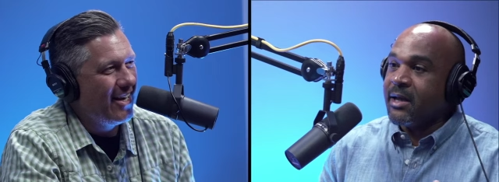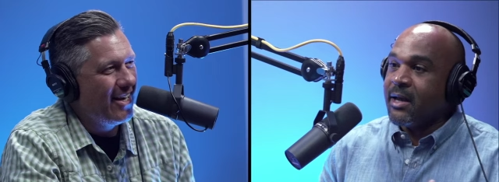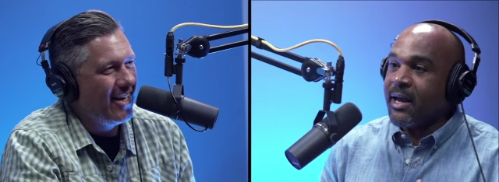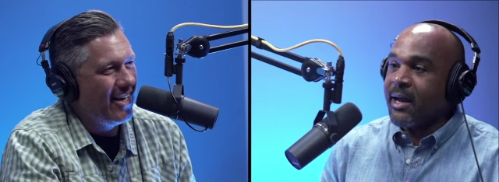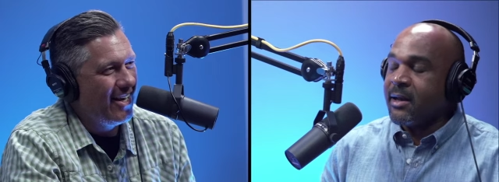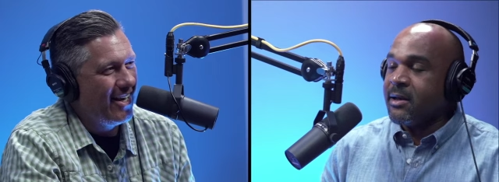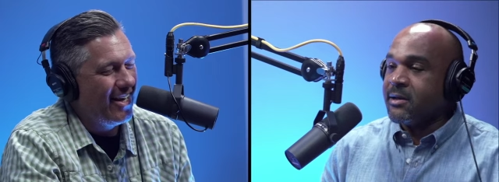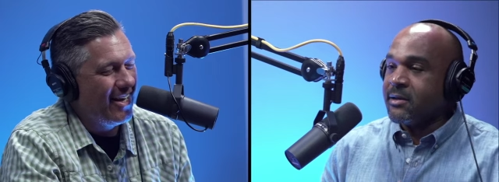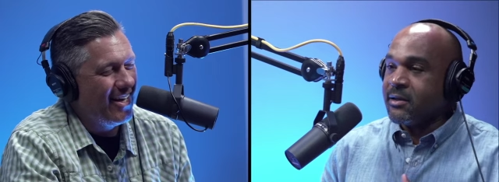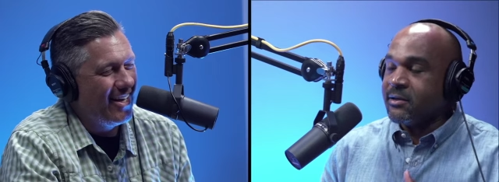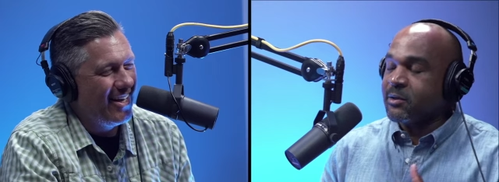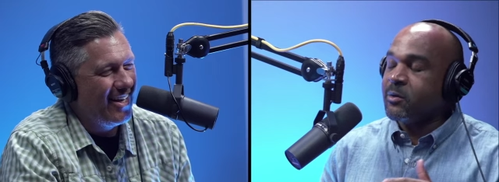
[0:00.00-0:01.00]
Speaker 1: And yeah.
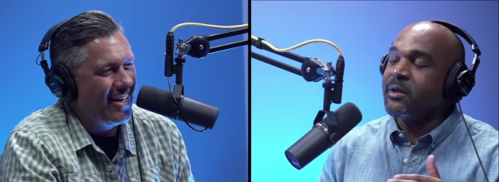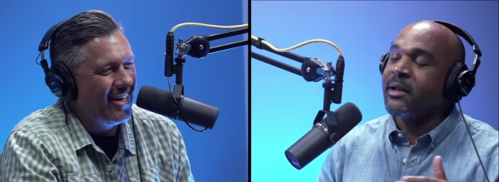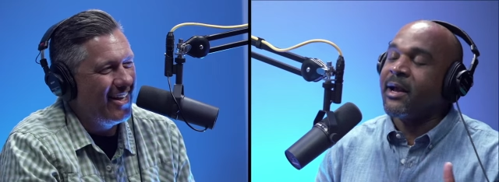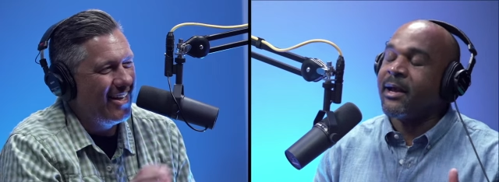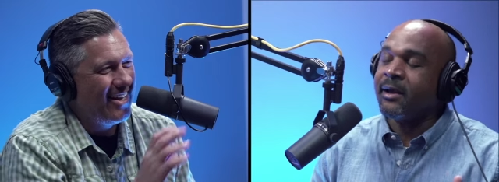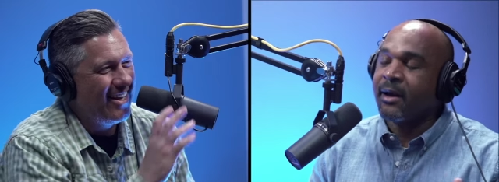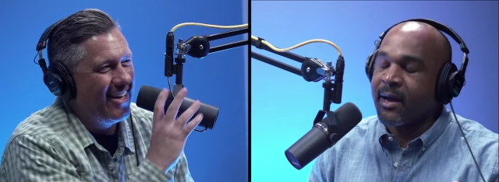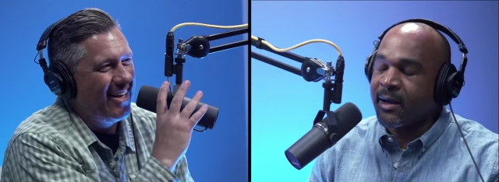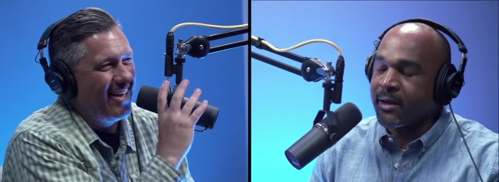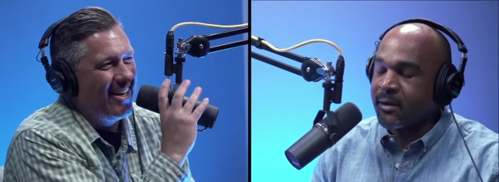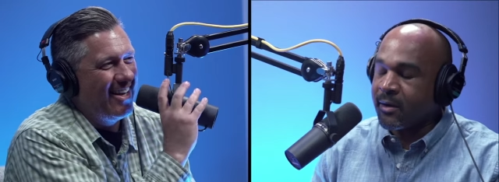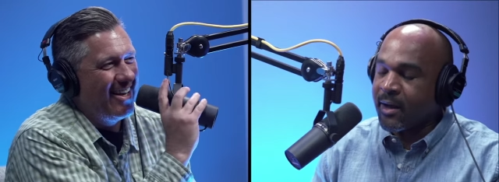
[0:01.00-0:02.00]
the school that I,
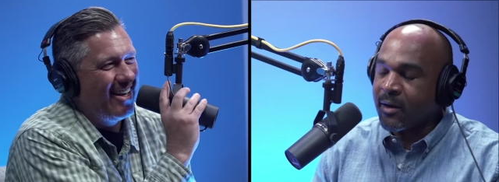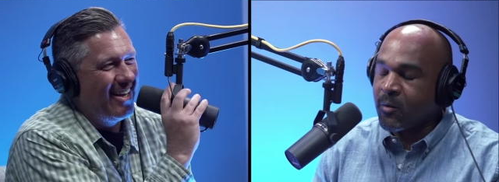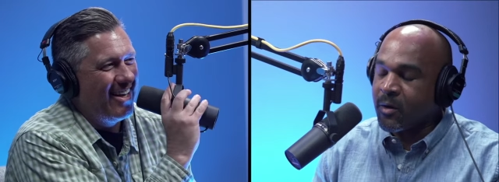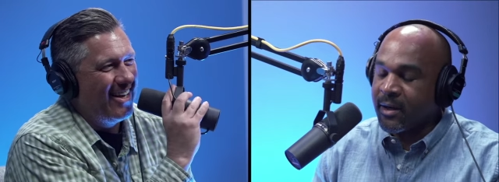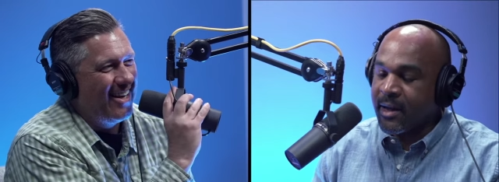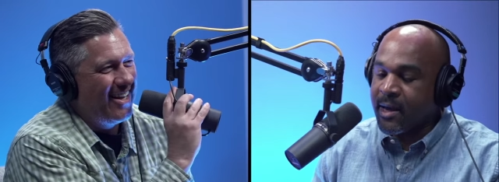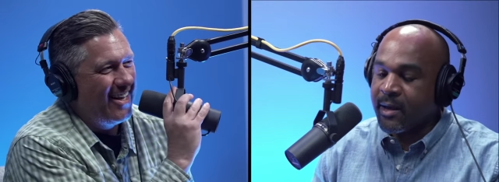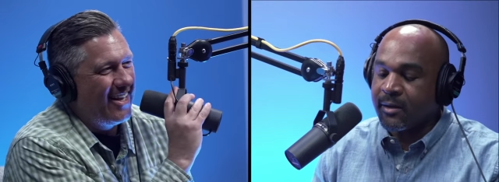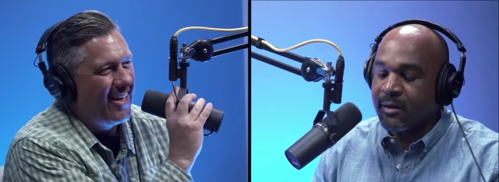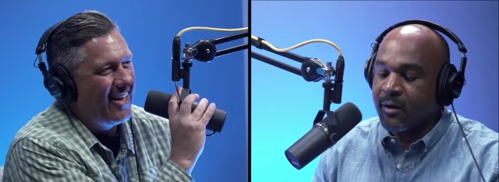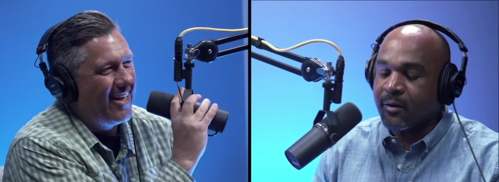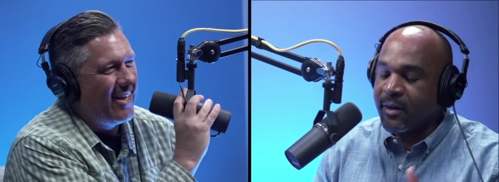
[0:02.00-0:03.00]
I, I work at
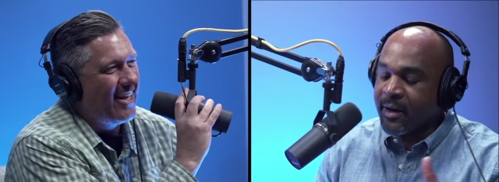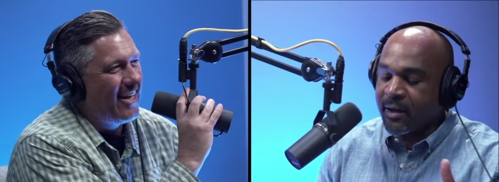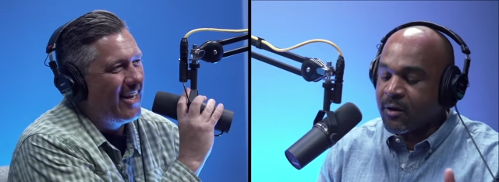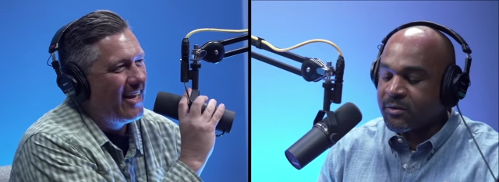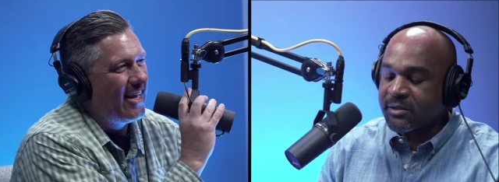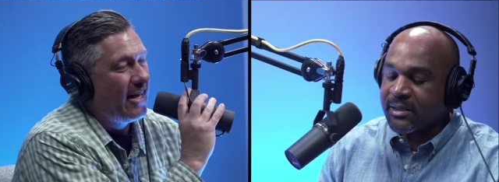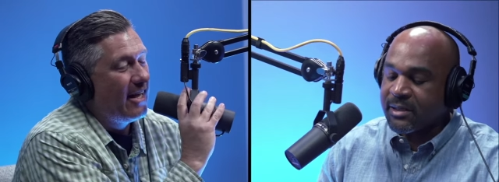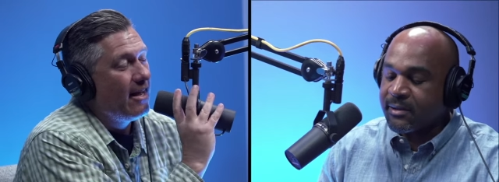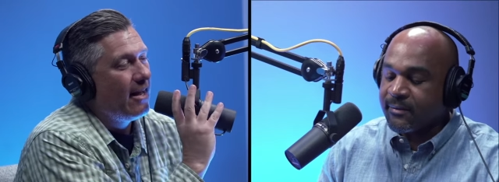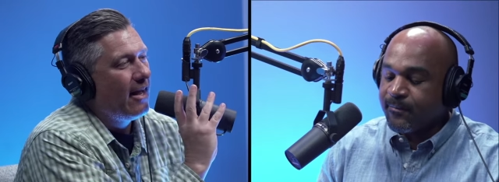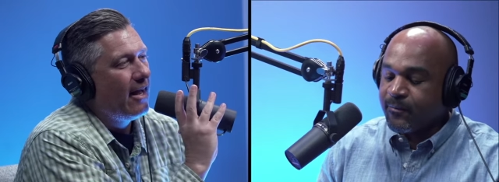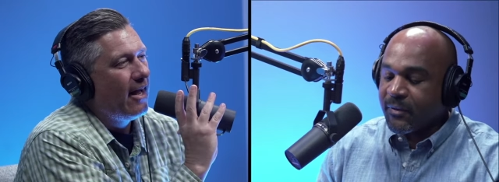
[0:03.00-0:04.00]
or that I go see
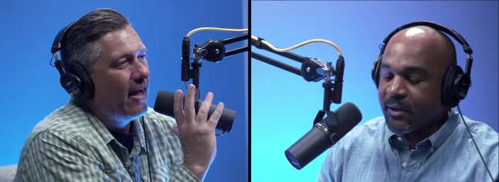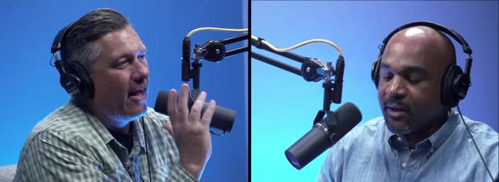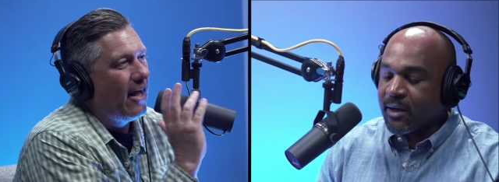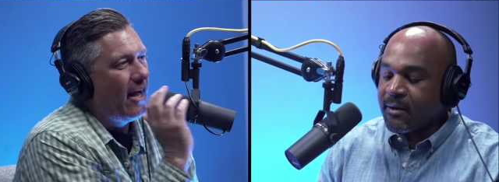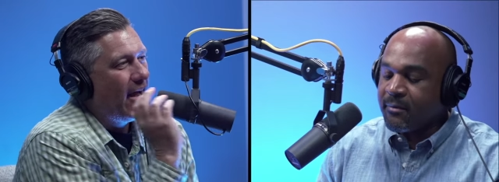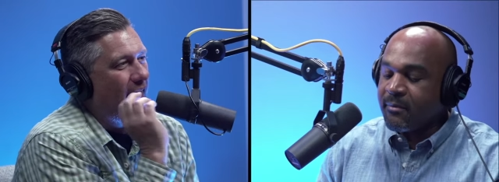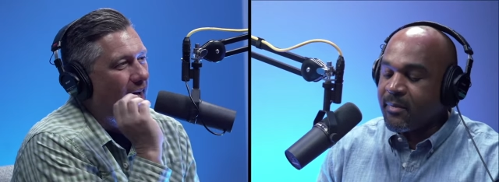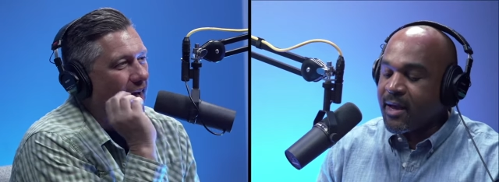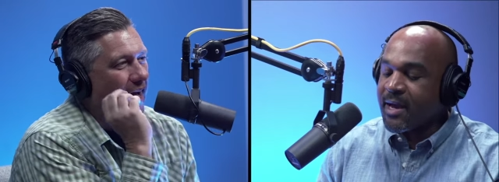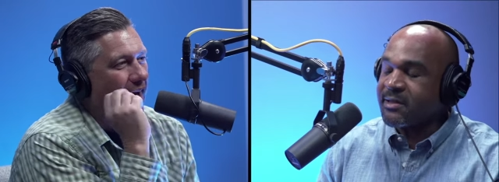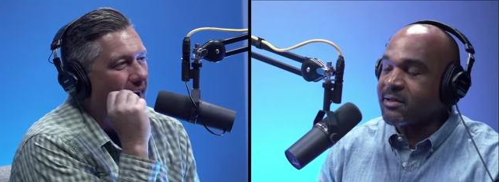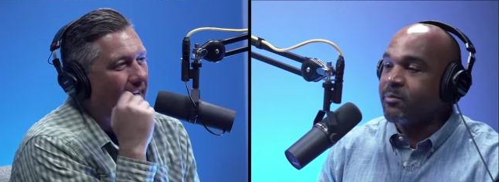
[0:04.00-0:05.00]
um,
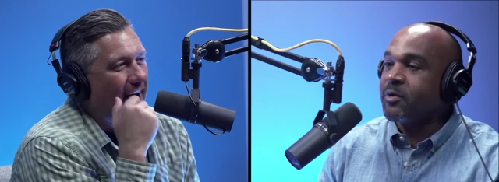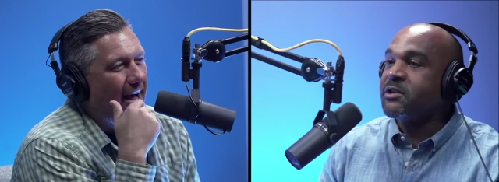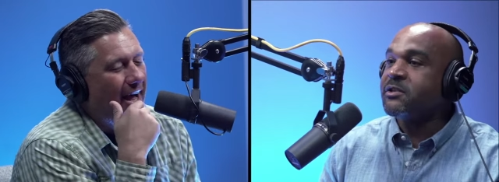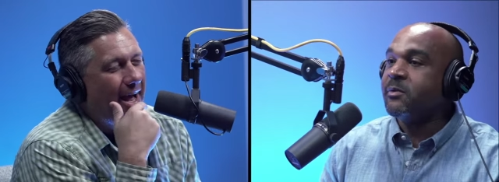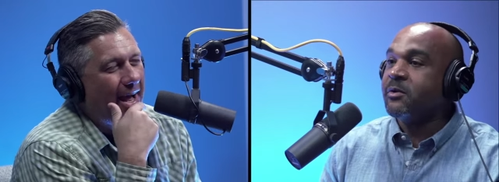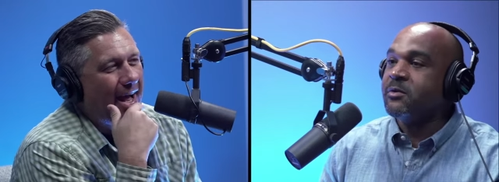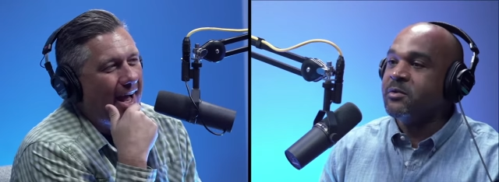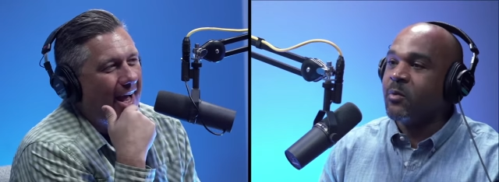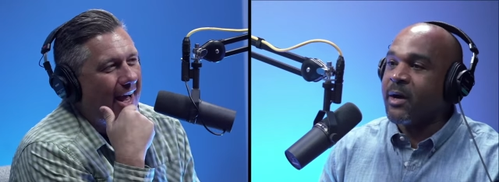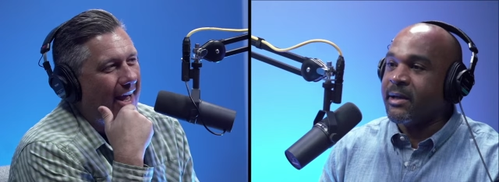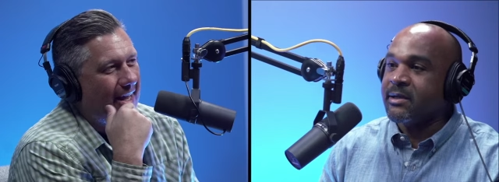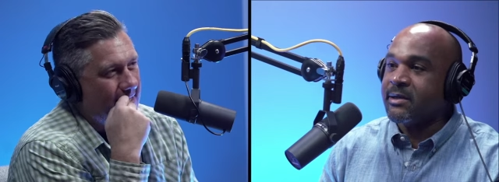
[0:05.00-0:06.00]
has a principal who's
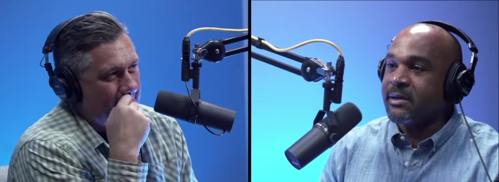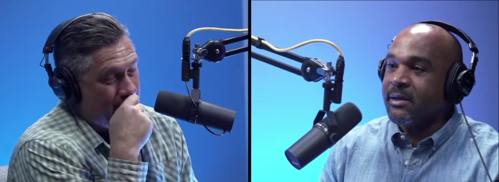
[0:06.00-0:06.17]
white.